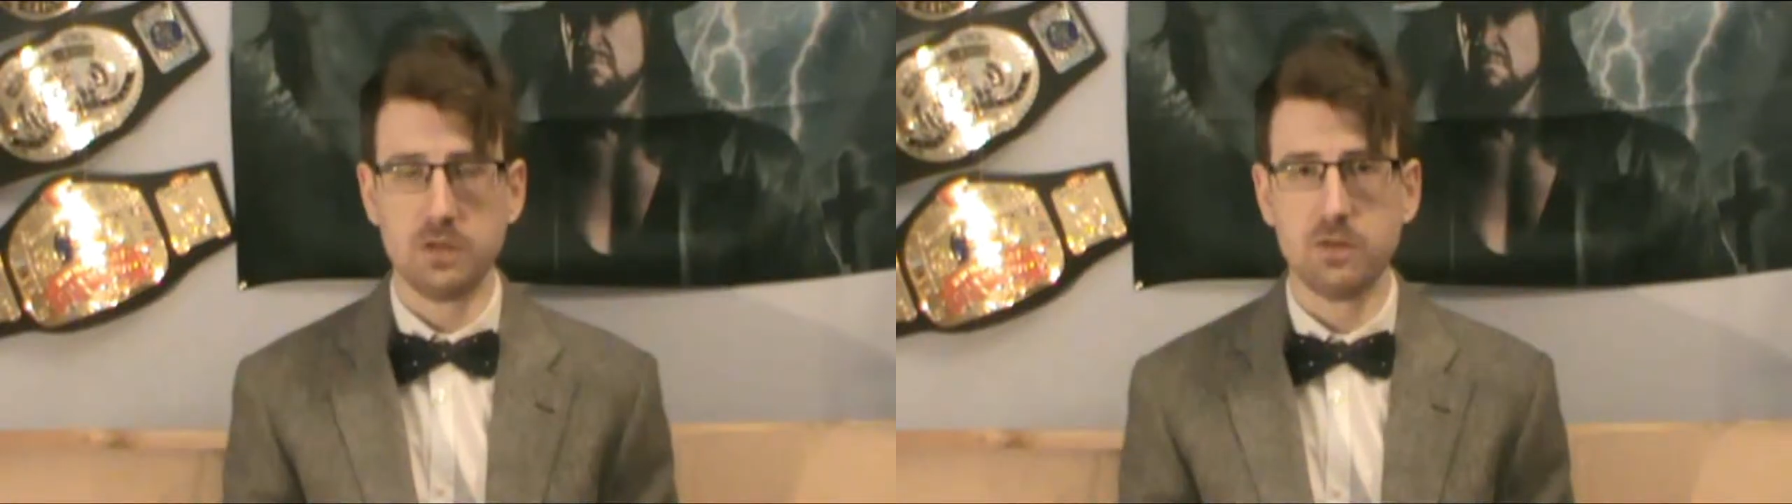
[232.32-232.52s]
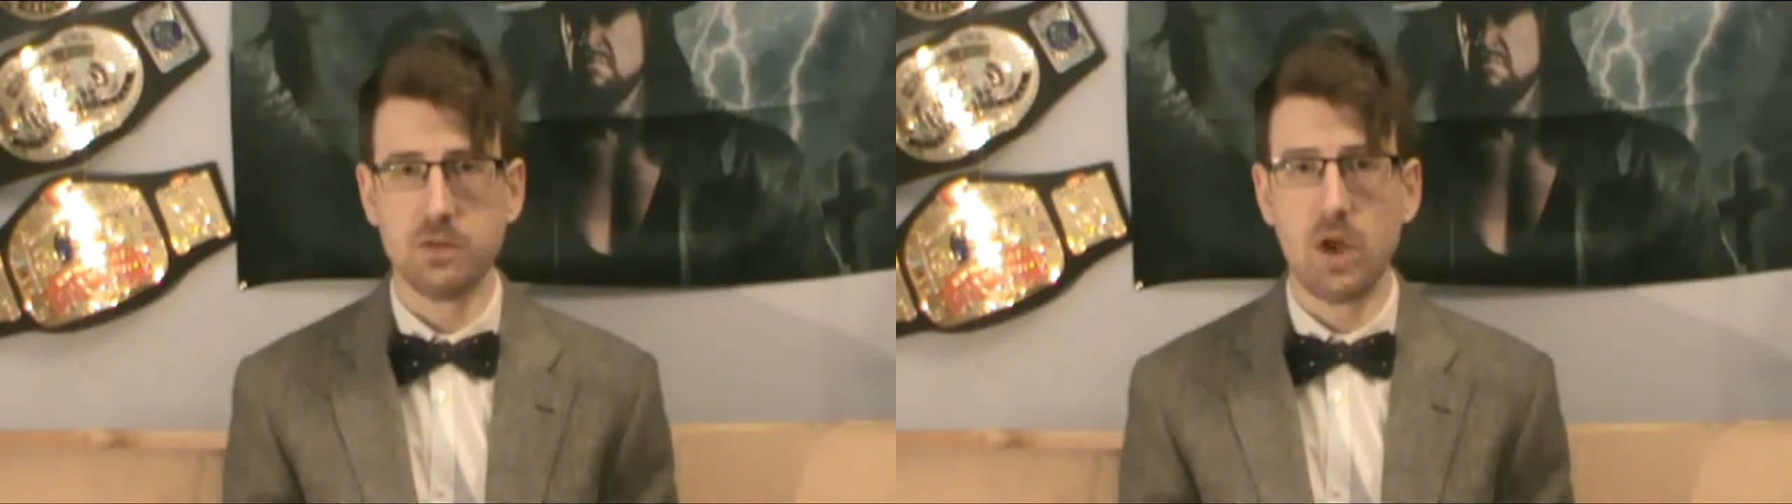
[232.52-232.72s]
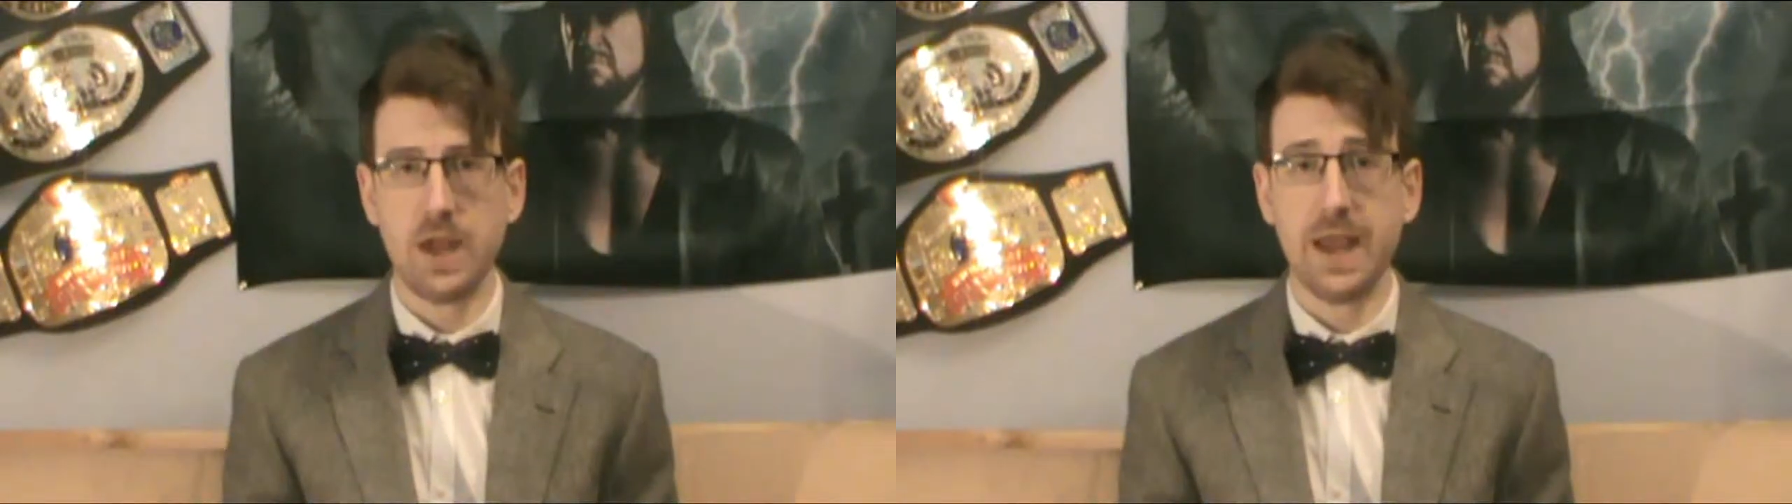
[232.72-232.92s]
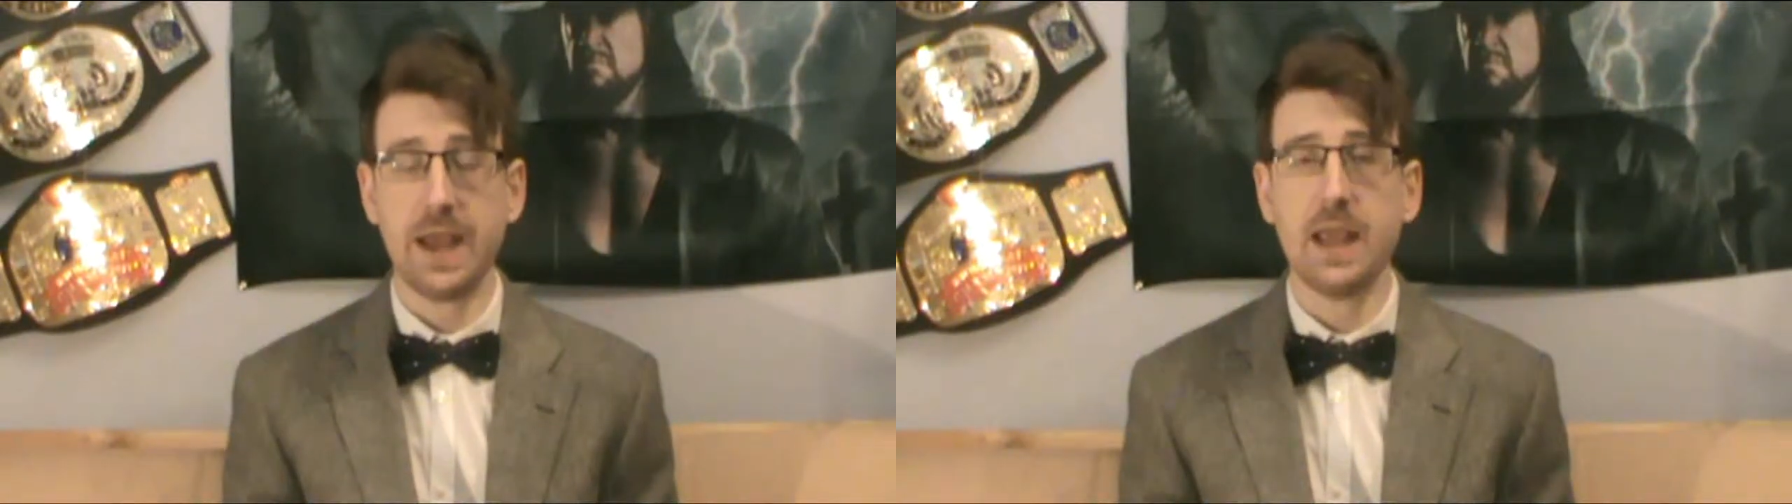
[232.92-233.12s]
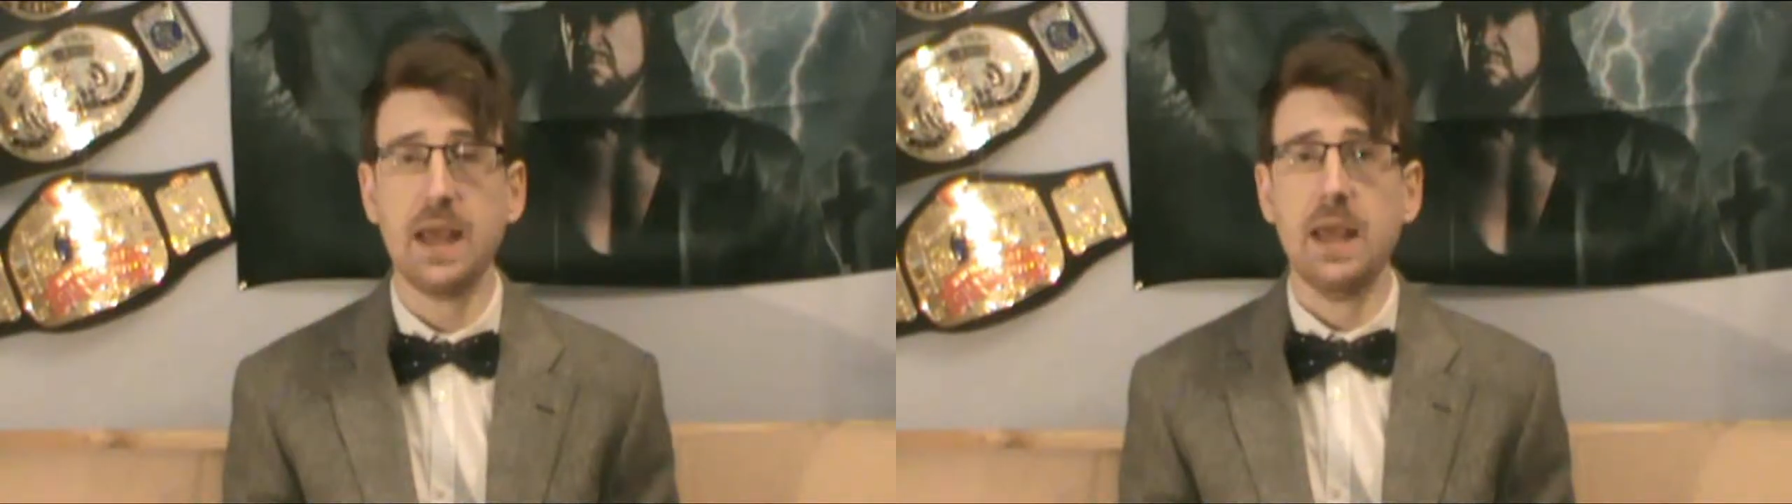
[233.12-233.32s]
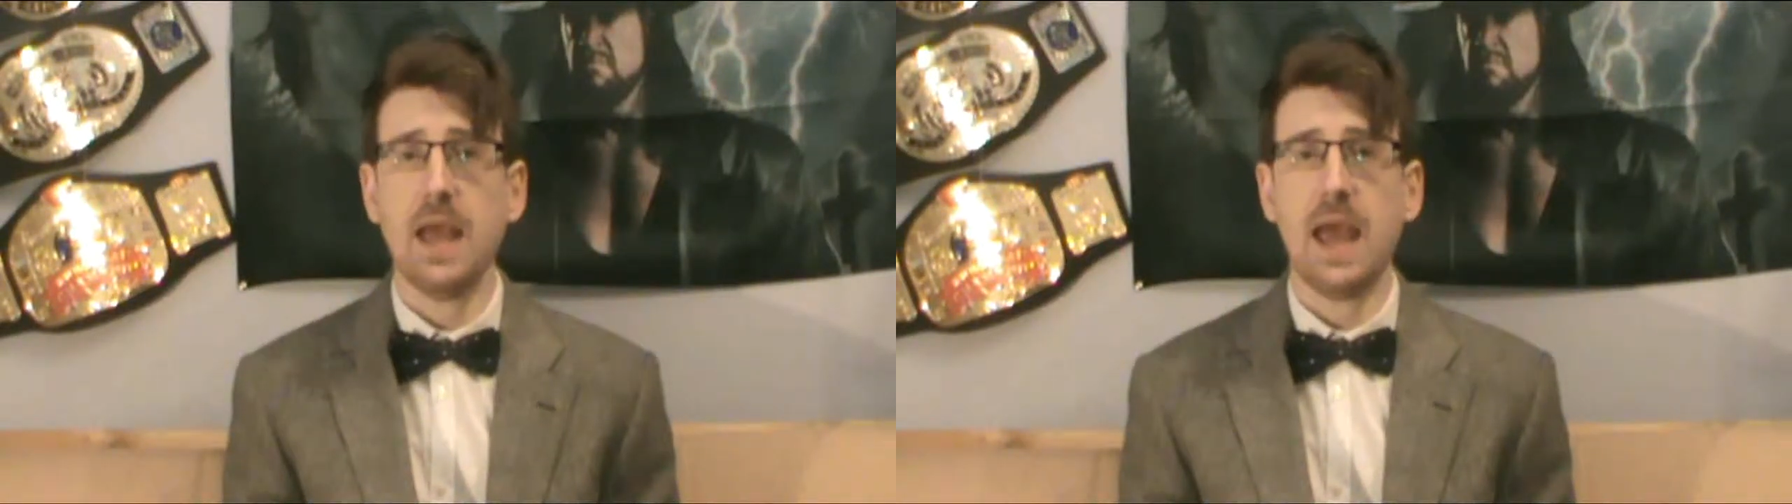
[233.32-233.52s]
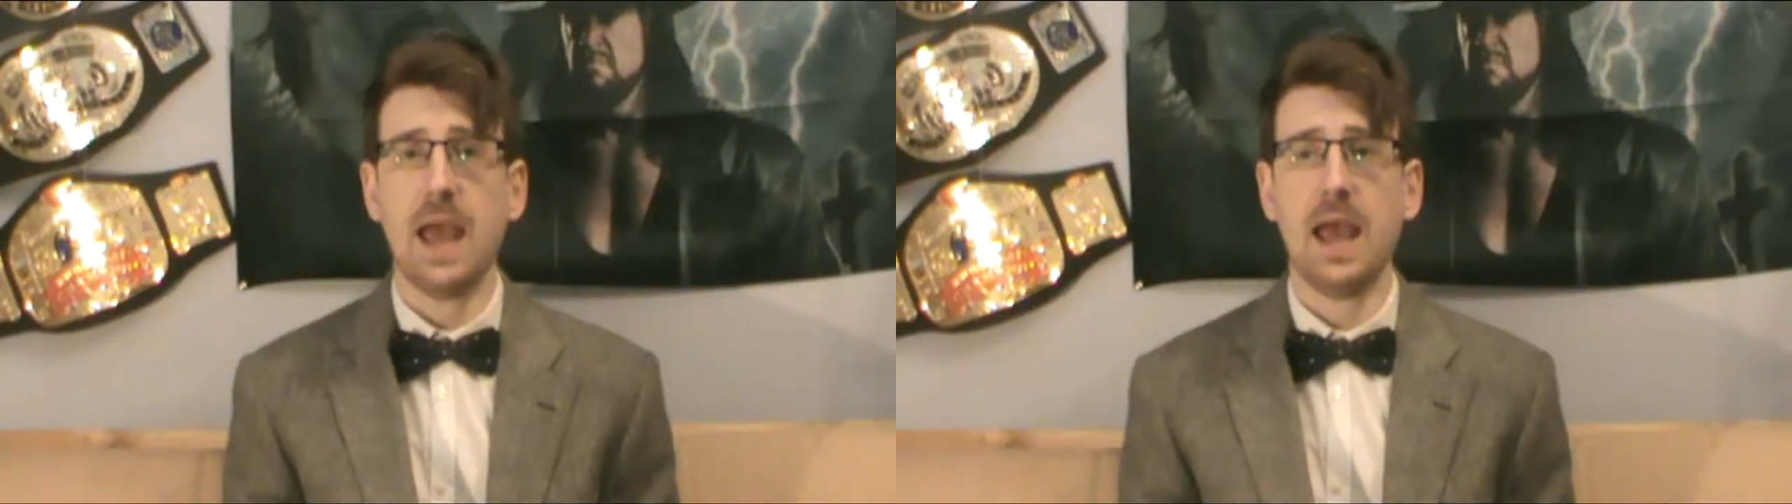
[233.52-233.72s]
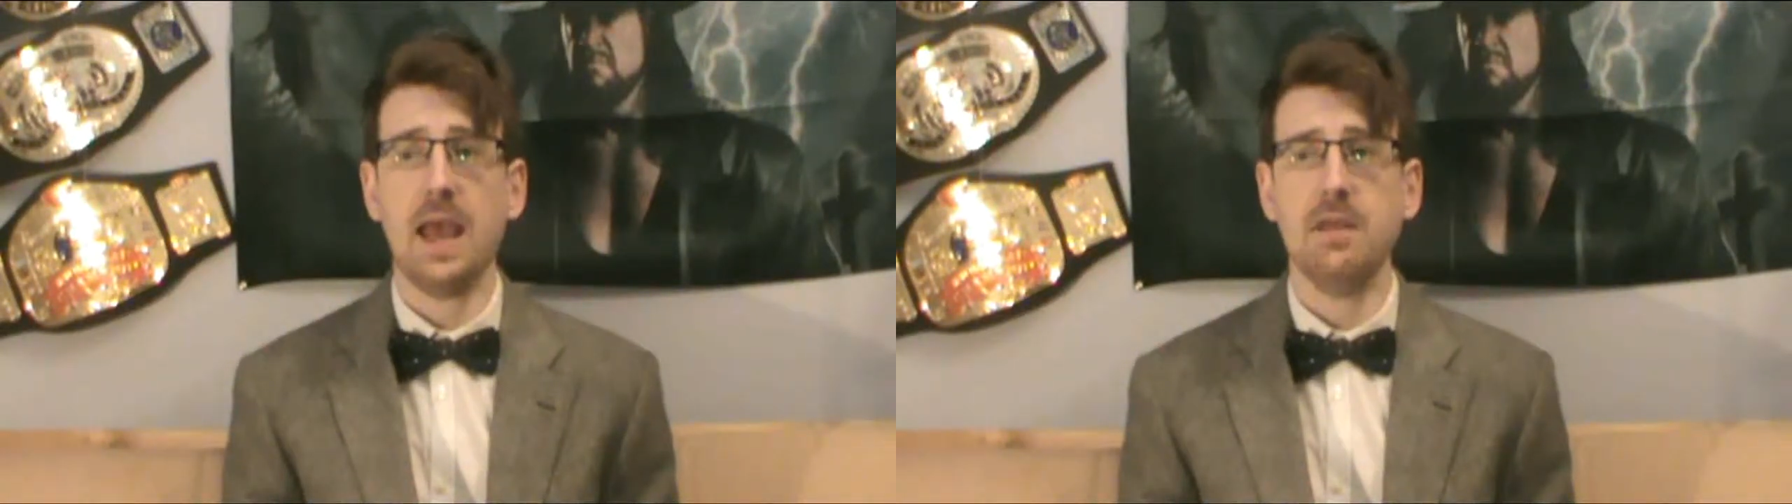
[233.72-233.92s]
signing,
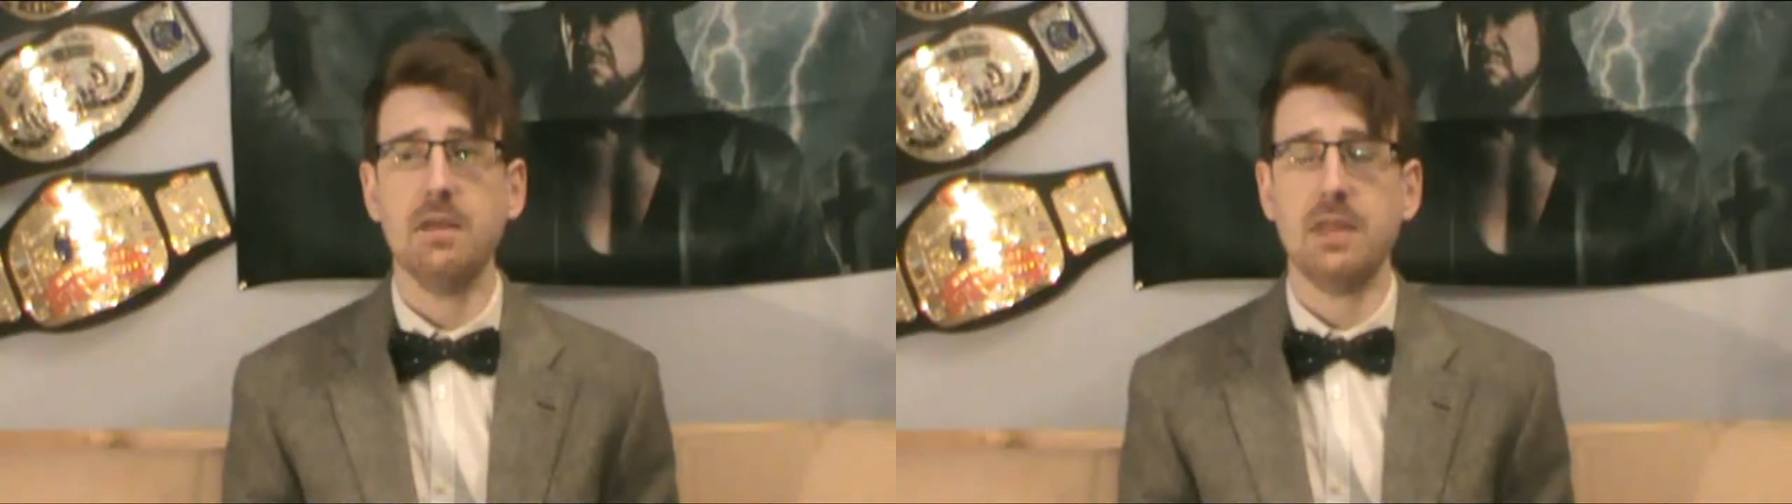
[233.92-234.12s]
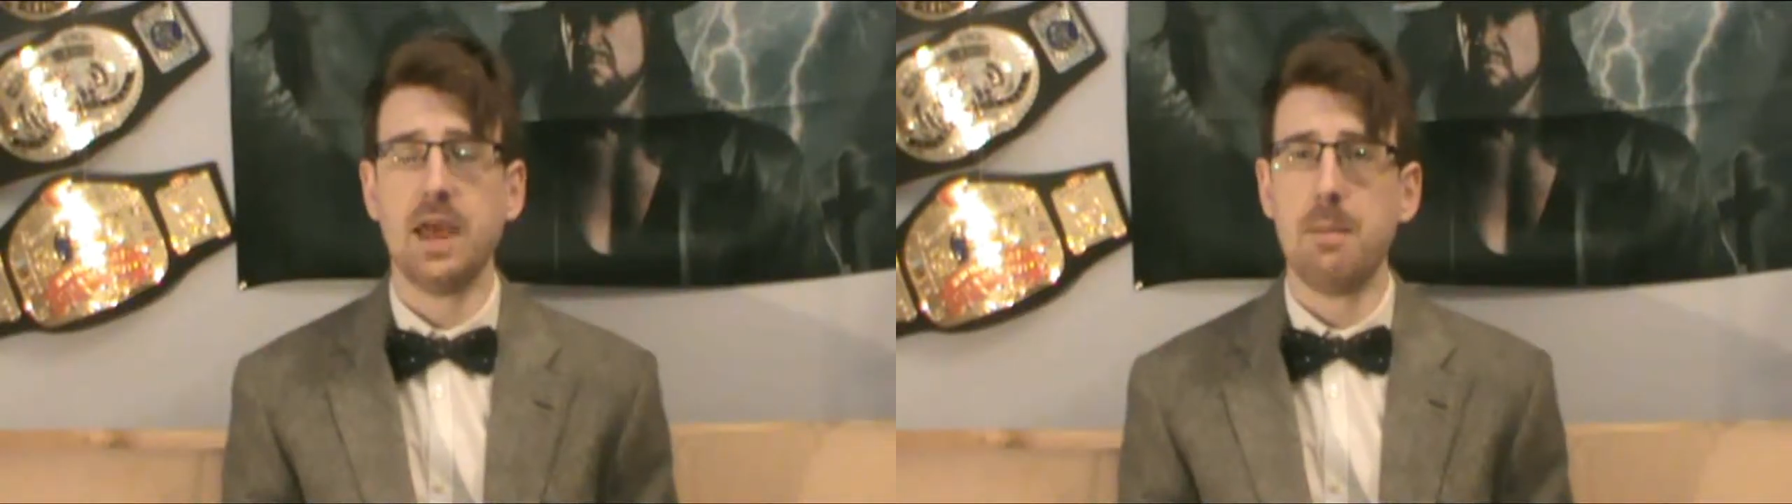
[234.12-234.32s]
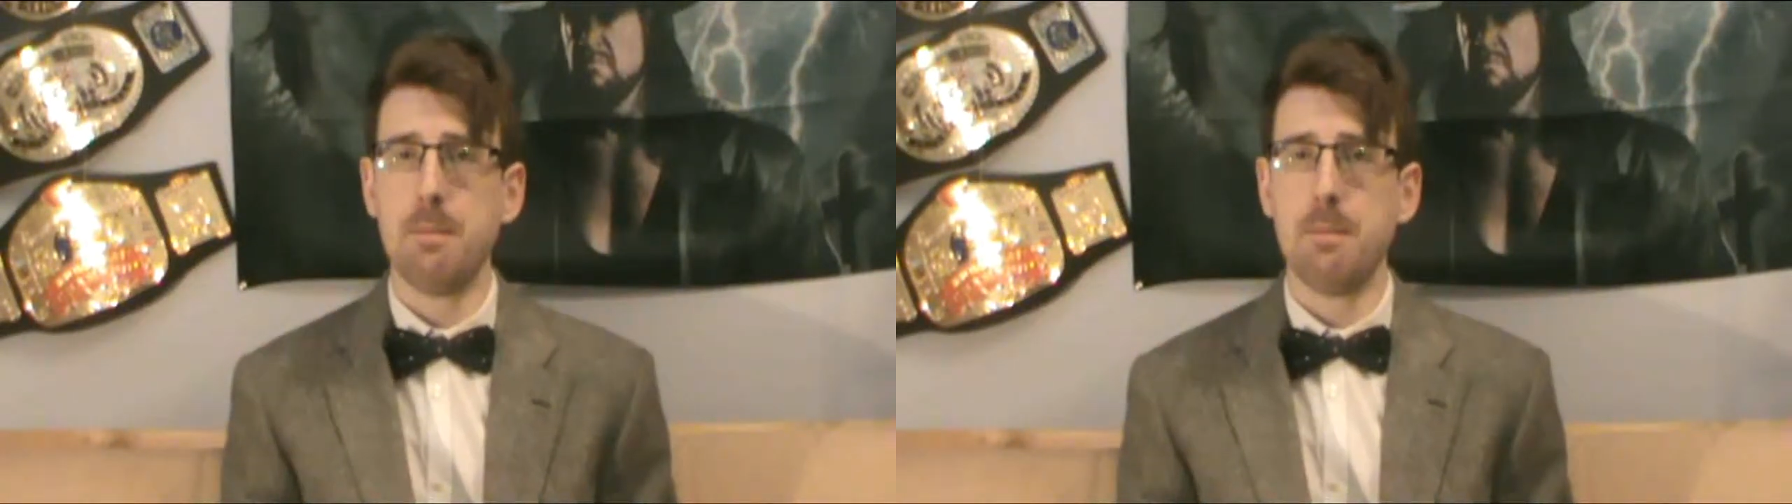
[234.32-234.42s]
and that